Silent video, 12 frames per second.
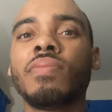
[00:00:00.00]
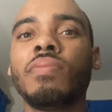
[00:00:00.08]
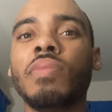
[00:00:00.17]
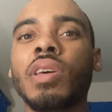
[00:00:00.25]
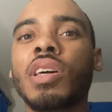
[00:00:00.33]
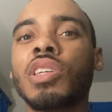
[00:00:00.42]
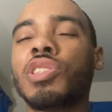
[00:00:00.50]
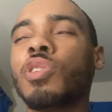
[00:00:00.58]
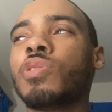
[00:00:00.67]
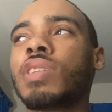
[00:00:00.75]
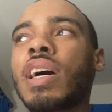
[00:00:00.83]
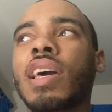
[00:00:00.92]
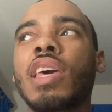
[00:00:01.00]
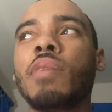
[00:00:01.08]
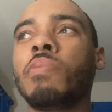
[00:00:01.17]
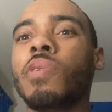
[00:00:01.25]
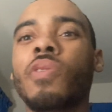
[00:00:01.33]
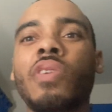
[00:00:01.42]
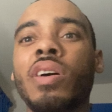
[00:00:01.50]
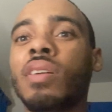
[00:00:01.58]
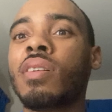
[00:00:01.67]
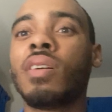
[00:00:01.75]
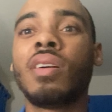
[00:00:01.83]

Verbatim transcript: because those that keep going,